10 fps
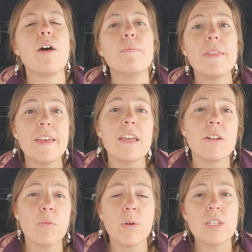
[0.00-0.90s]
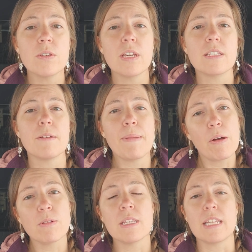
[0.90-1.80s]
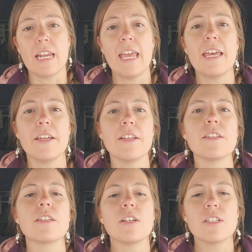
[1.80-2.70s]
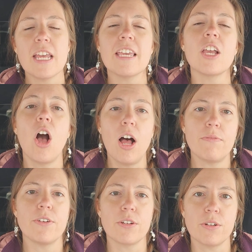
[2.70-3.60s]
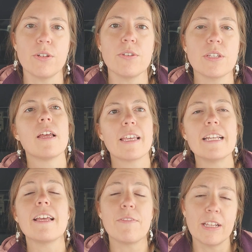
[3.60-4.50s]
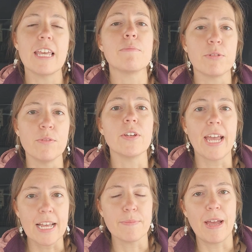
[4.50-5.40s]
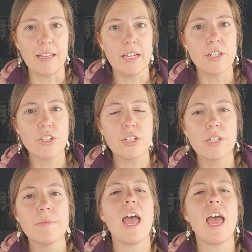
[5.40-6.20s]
But then once you get to mountains and hills, taking off your cruise can definitely improve your gas mileage.